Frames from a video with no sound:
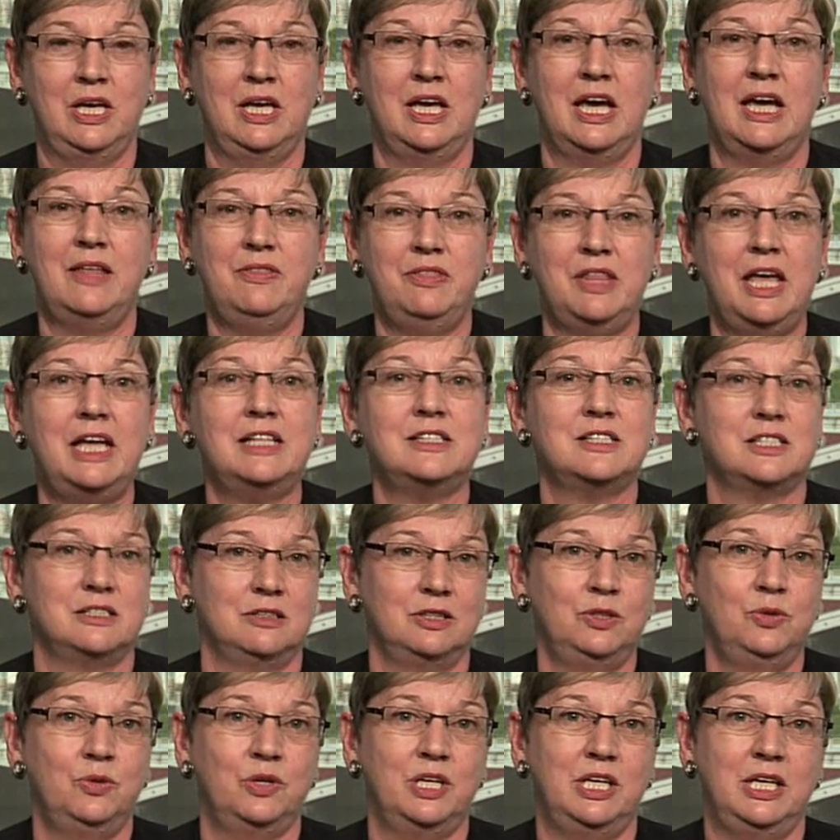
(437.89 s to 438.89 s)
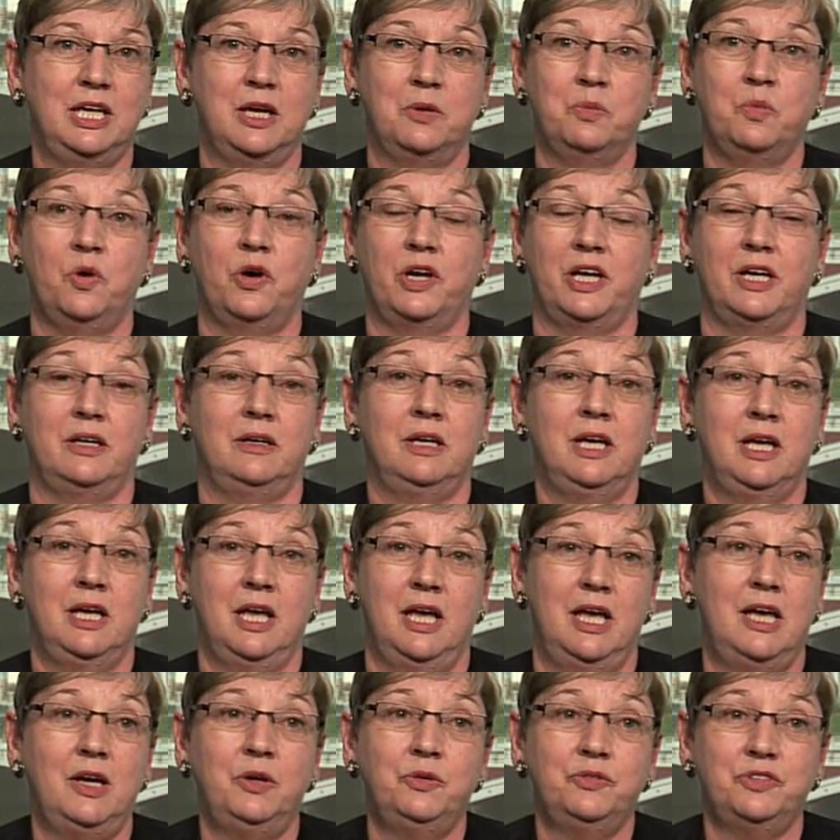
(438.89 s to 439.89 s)
and that's looking at what a
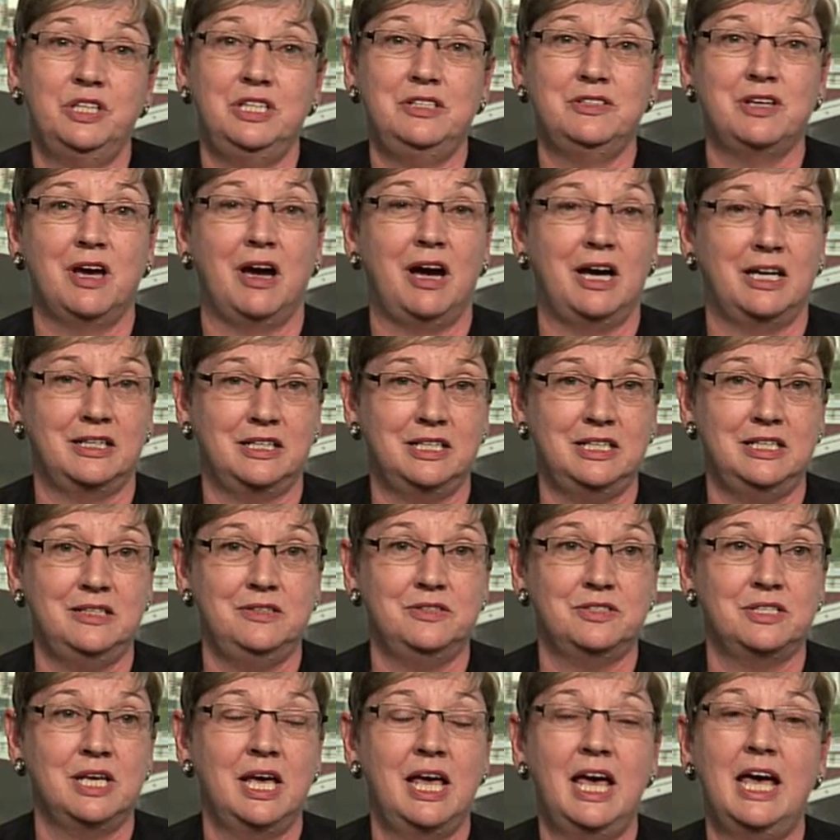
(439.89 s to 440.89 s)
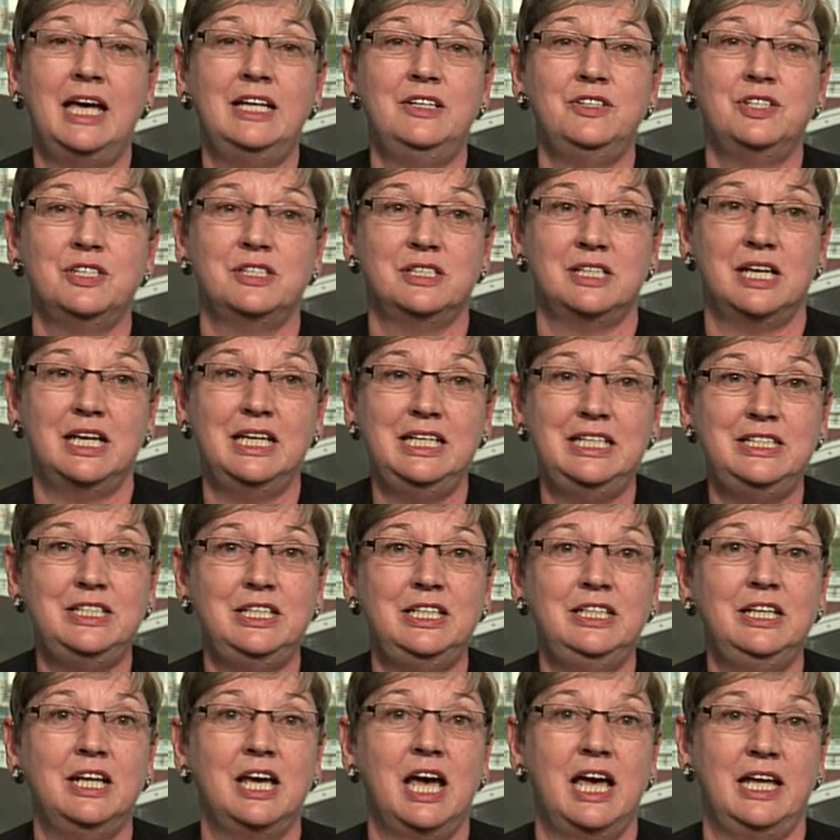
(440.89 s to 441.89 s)
healthy diet is and just
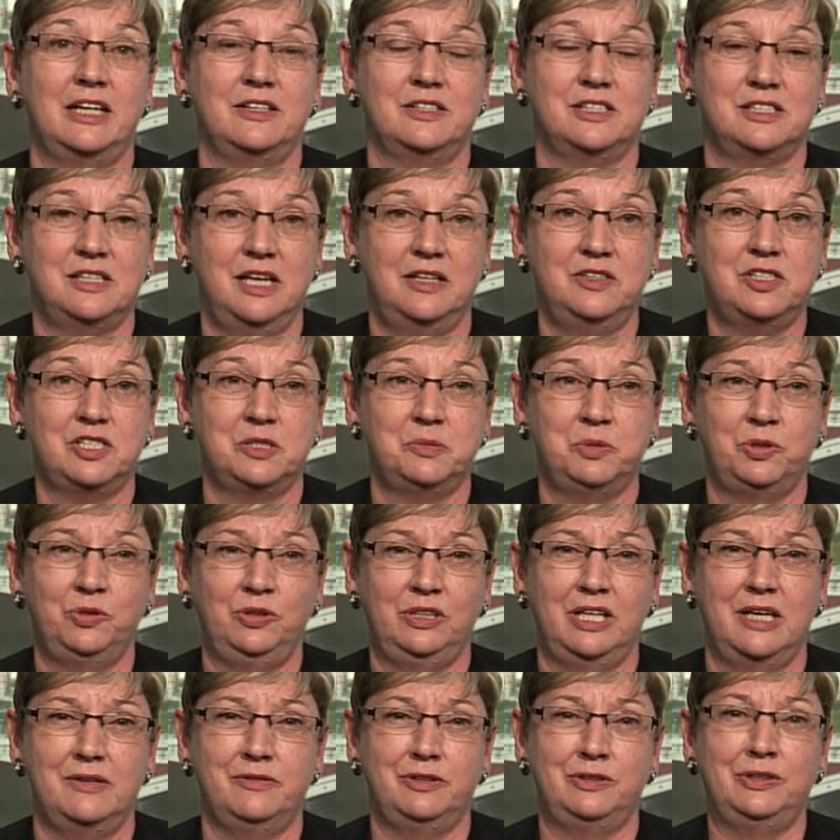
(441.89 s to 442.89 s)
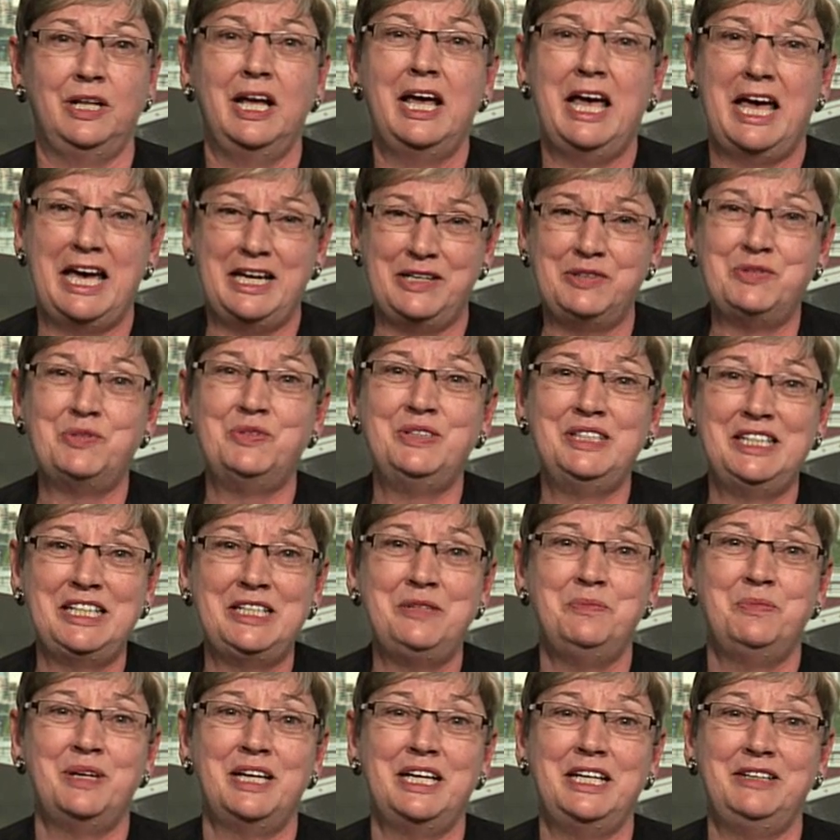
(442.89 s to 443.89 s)
eating at a sensible level and really
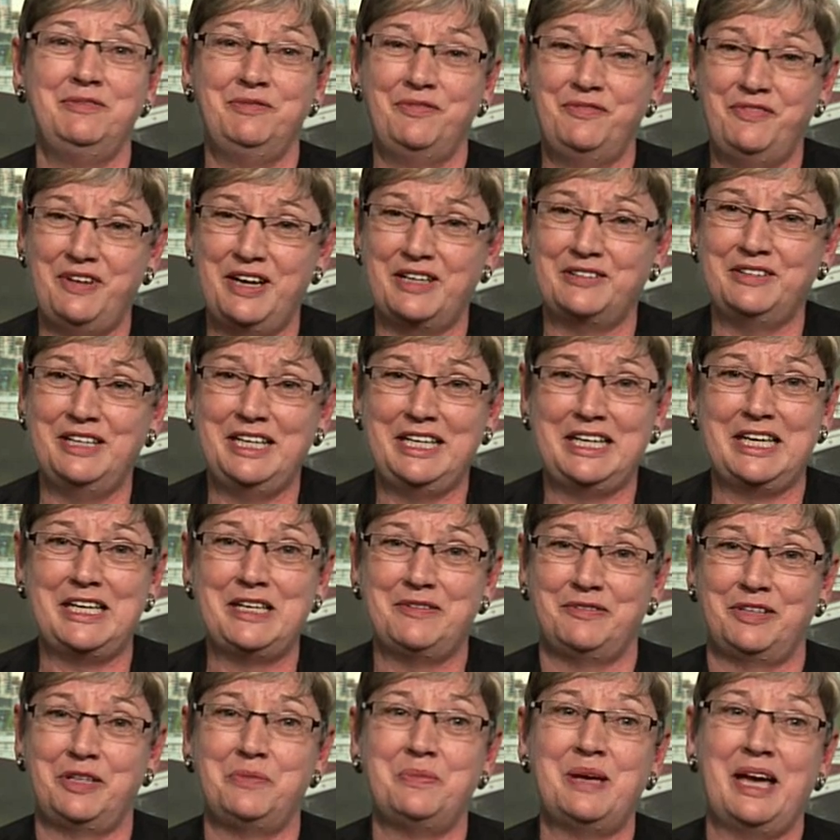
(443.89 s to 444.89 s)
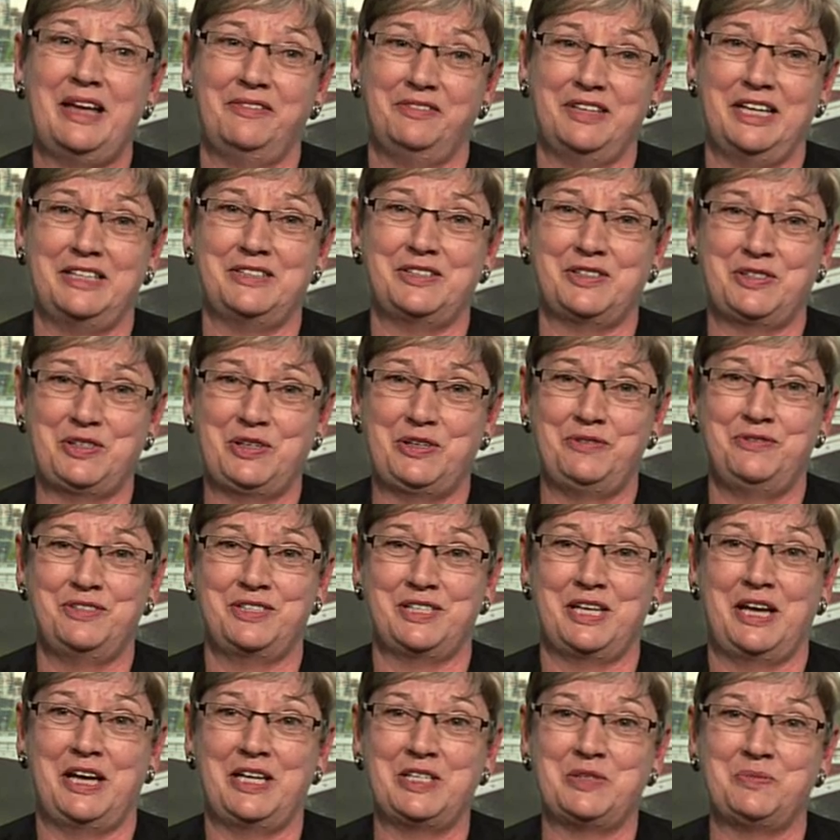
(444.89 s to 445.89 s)
being very careful about that serve
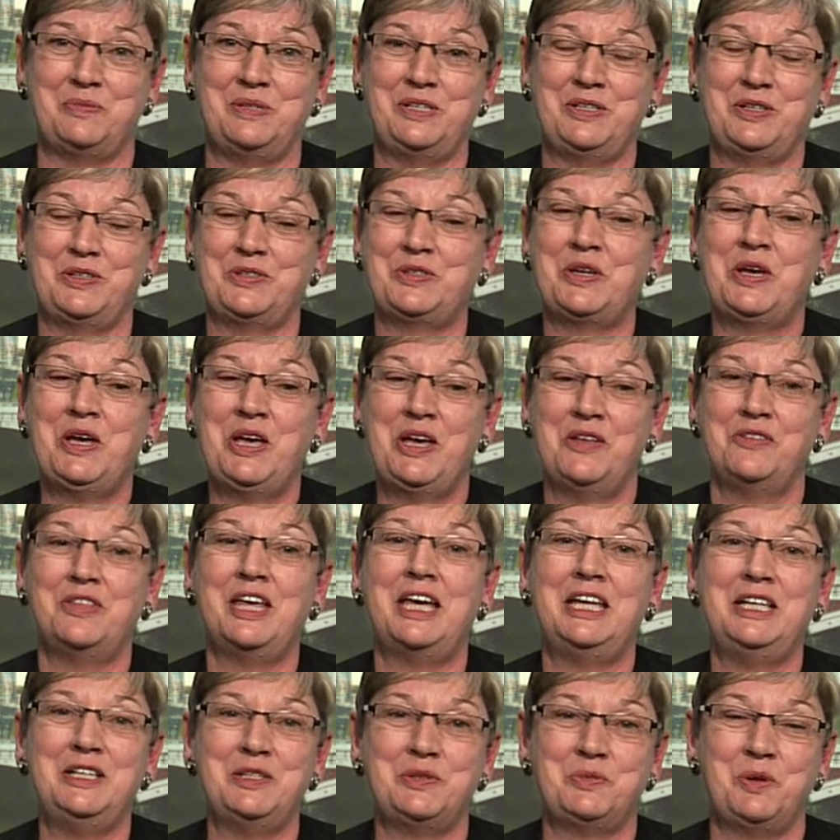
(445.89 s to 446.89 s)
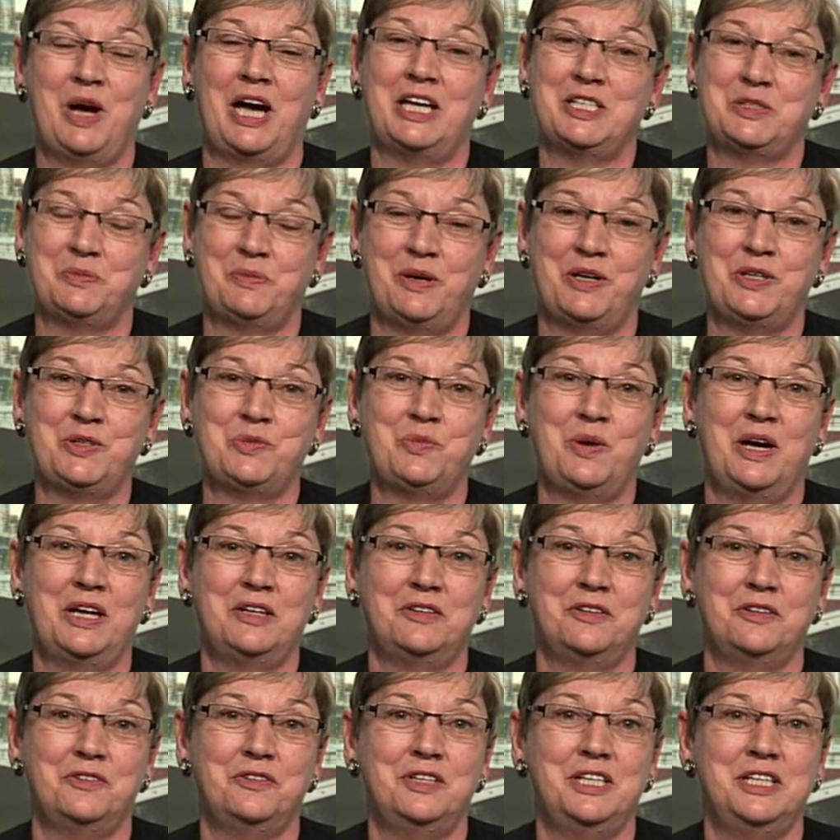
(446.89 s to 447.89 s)
size, because that is, I suppose, one of
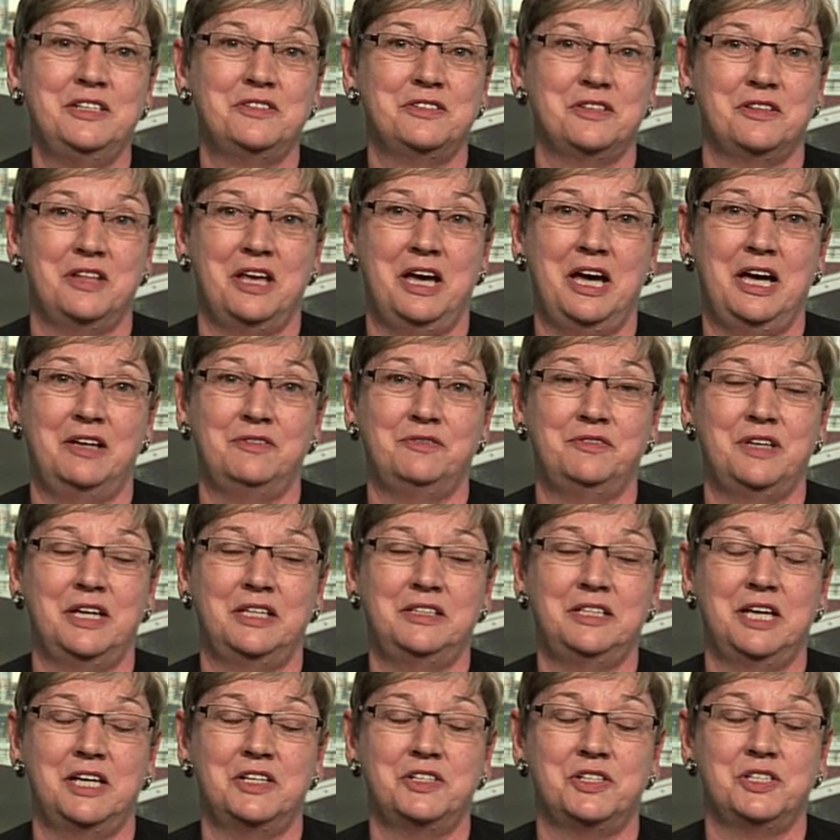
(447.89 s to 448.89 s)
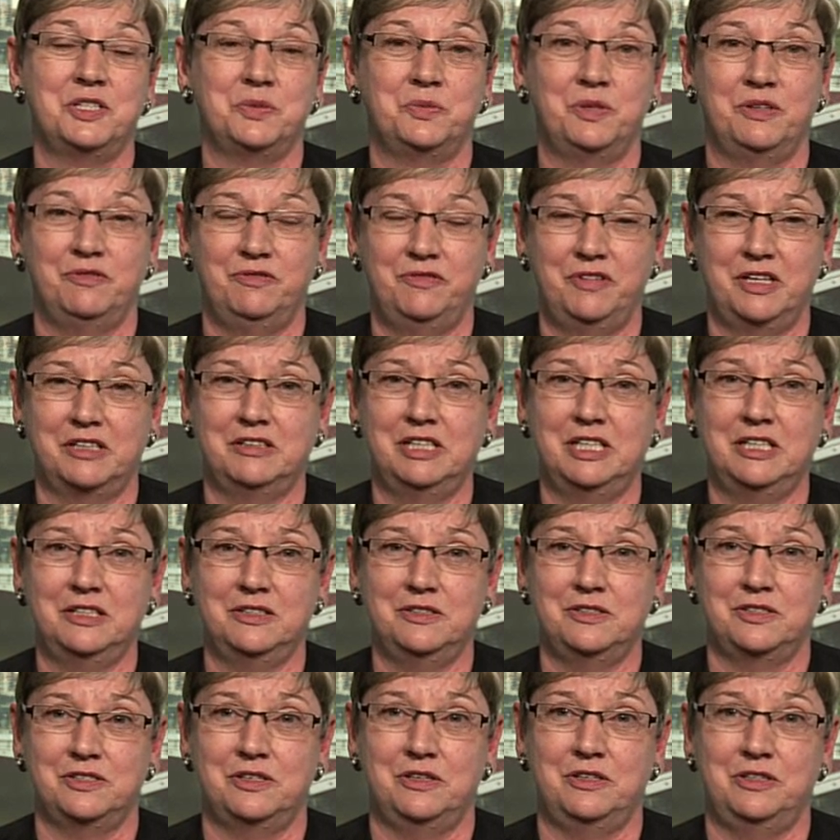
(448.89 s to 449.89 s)
the things that the Heart Foundation's we're very
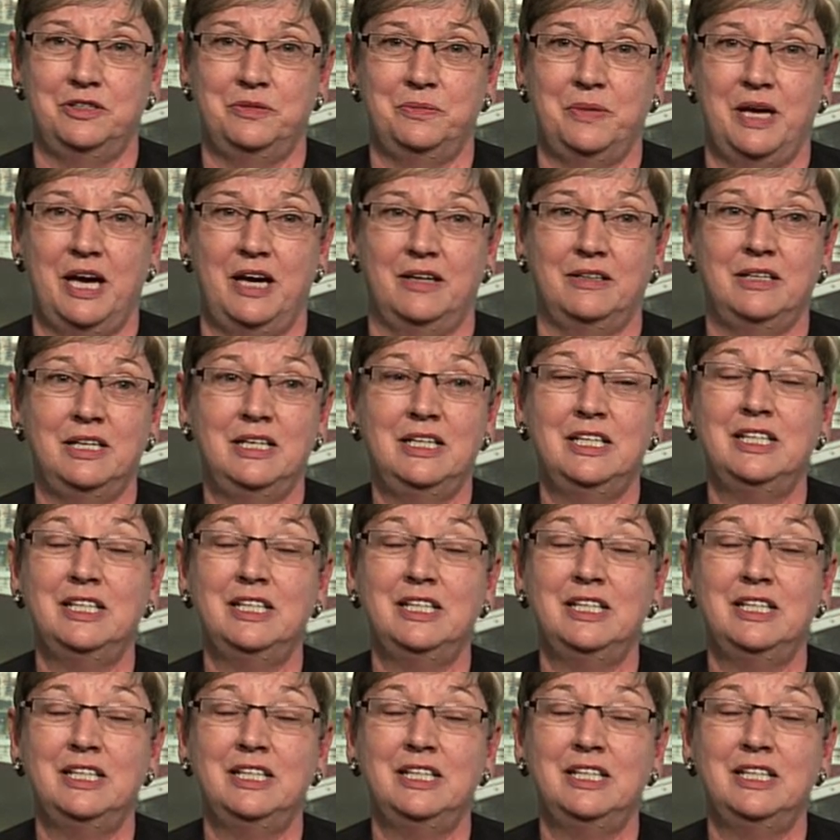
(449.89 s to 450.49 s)
concerned about.